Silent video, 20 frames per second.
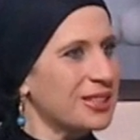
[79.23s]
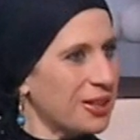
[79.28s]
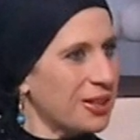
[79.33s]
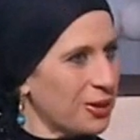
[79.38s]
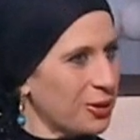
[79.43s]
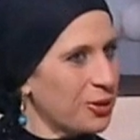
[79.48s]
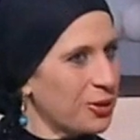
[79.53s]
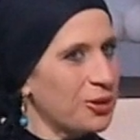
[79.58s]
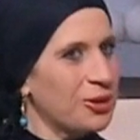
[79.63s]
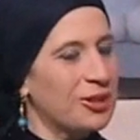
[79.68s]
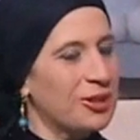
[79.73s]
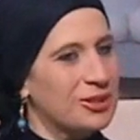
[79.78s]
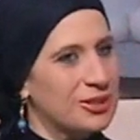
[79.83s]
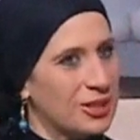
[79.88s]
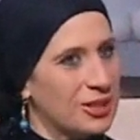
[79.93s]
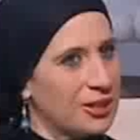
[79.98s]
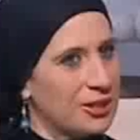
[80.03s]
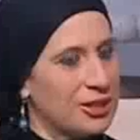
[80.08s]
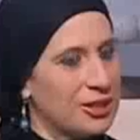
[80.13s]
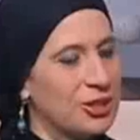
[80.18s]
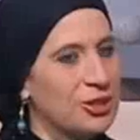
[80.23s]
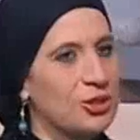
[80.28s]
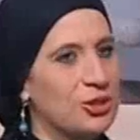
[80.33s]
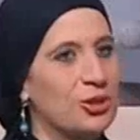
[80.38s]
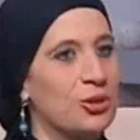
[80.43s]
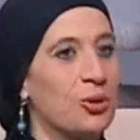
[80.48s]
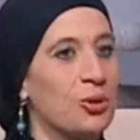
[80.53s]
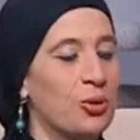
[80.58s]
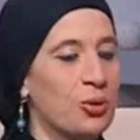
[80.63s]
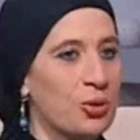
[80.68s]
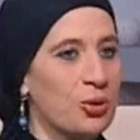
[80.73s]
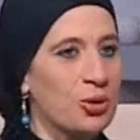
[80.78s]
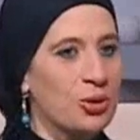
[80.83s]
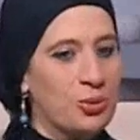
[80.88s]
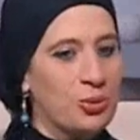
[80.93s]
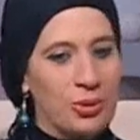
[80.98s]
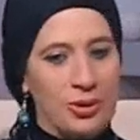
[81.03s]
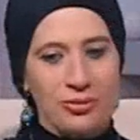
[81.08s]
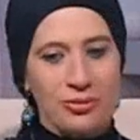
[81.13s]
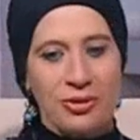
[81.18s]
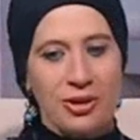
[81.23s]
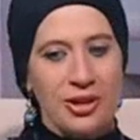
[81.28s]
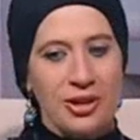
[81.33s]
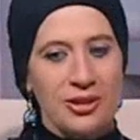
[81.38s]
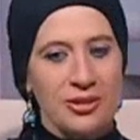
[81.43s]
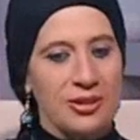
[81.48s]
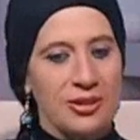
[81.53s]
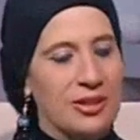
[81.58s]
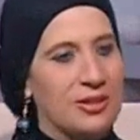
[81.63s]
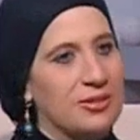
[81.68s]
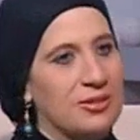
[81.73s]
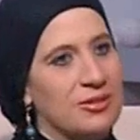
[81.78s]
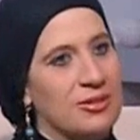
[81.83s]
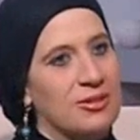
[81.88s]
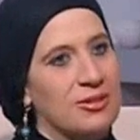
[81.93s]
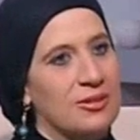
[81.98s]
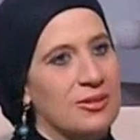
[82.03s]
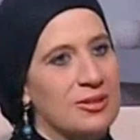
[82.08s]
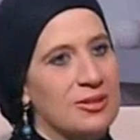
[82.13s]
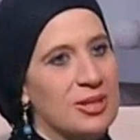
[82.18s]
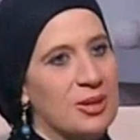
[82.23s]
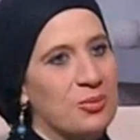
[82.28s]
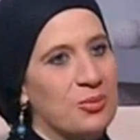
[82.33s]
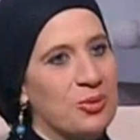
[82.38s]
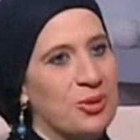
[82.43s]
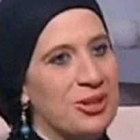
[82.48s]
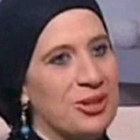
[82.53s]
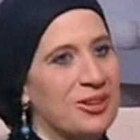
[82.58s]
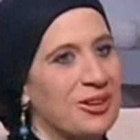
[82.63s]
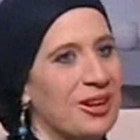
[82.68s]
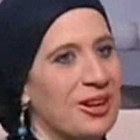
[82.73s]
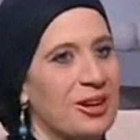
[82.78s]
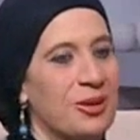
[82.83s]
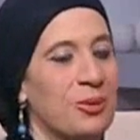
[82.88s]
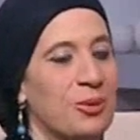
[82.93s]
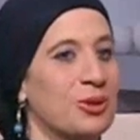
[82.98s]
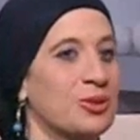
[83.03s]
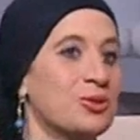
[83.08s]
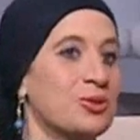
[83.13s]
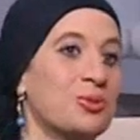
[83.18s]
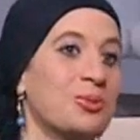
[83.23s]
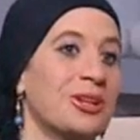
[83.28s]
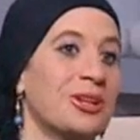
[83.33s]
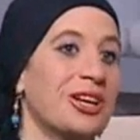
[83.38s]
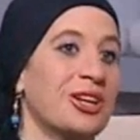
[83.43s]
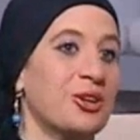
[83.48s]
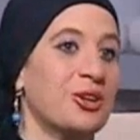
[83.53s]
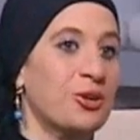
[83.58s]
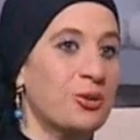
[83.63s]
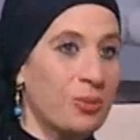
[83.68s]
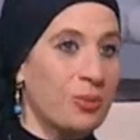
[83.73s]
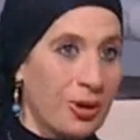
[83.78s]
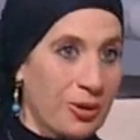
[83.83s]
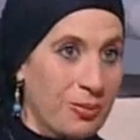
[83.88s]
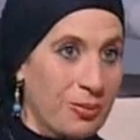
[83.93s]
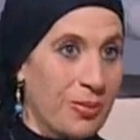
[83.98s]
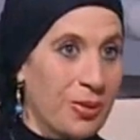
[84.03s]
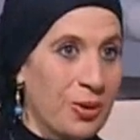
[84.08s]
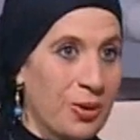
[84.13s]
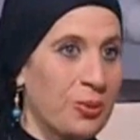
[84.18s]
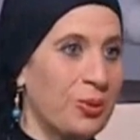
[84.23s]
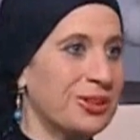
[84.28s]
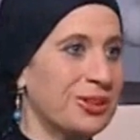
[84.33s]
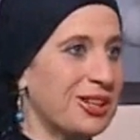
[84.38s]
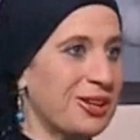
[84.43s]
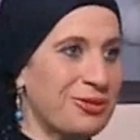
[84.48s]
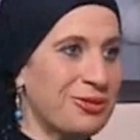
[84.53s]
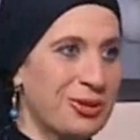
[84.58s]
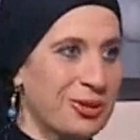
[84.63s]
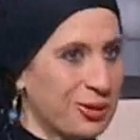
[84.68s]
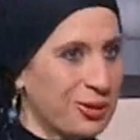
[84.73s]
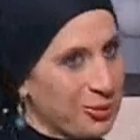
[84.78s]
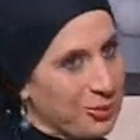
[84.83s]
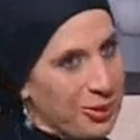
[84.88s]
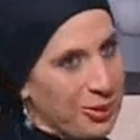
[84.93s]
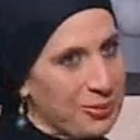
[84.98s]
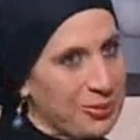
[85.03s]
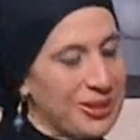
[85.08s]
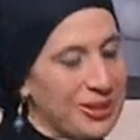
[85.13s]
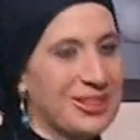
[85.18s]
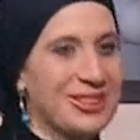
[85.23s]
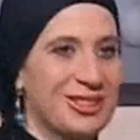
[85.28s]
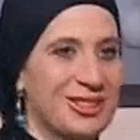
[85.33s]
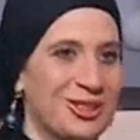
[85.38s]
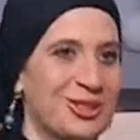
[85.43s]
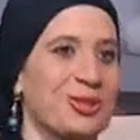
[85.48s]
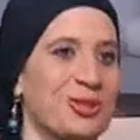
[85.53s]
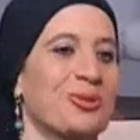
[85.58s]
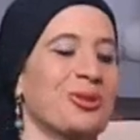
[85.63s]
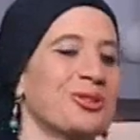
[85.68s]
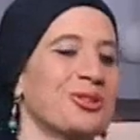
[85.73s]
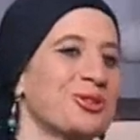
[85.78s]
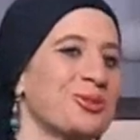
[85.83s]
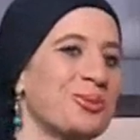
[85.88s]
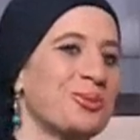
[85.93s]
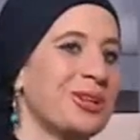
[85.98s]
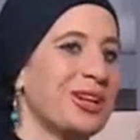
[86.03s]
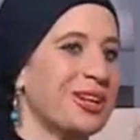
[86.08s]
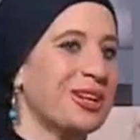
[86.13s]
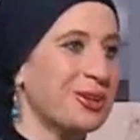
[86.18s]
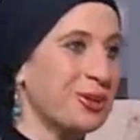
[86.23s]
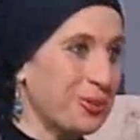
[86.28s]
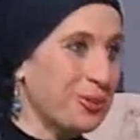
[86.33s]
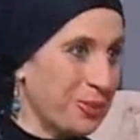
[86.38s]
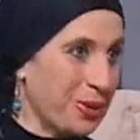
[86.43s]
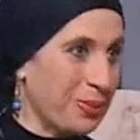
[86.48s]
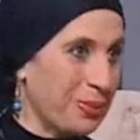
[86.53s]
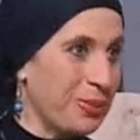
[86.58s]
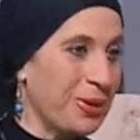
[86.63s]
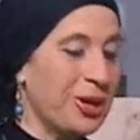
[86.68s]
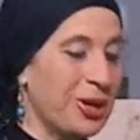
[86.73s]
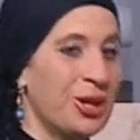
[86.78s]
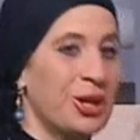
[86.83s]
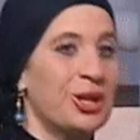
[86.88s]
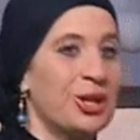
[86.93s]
Yes, and a girl a teacher. Or you will find that someone wants to be like her mom. Whatever her mom is, she wants to be like her mom.